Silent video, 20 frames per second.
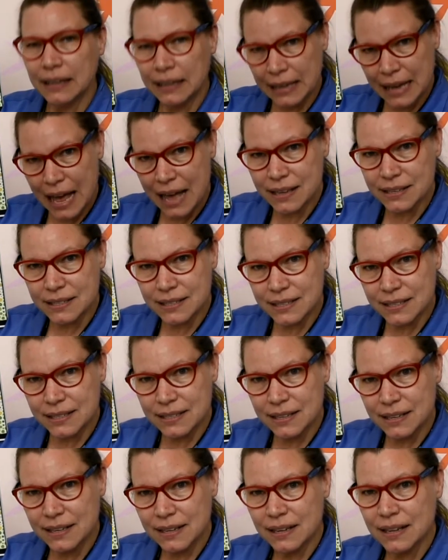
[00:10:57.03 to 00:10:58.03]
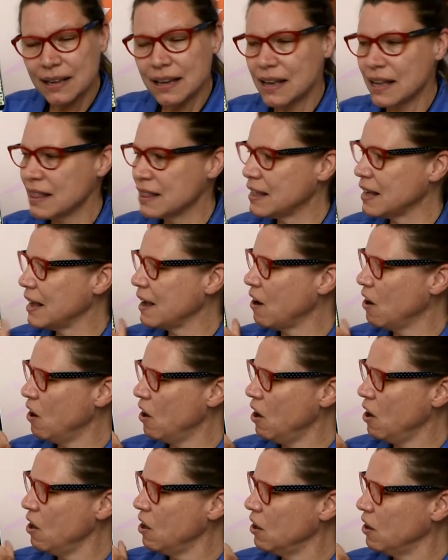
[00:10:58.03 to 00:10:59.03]
Yes, they
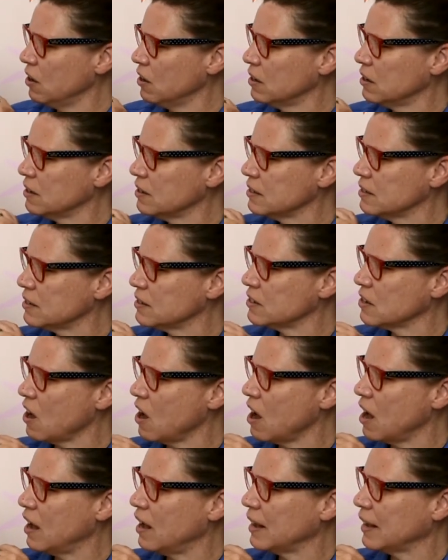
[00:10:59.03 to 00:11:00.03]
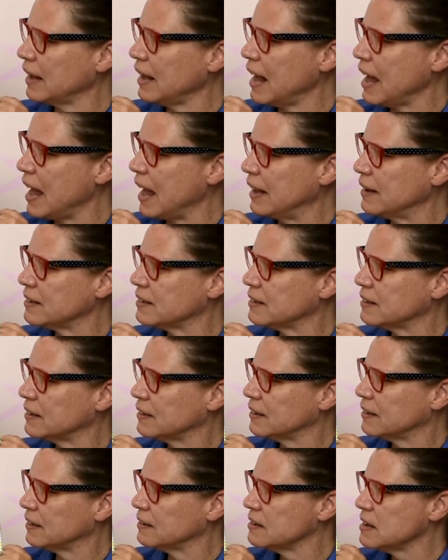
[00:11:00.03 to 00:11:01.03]
all saw a cat.
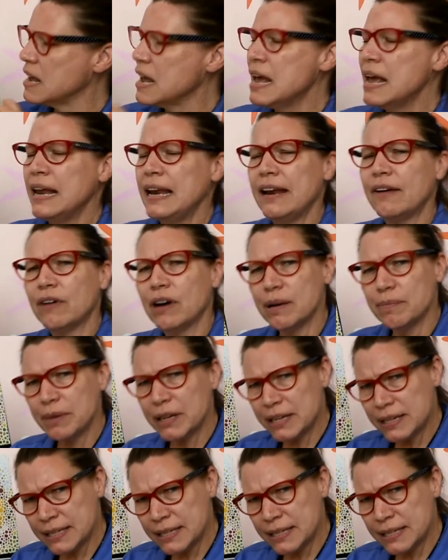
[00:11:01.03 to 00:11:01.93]
Now I'm going to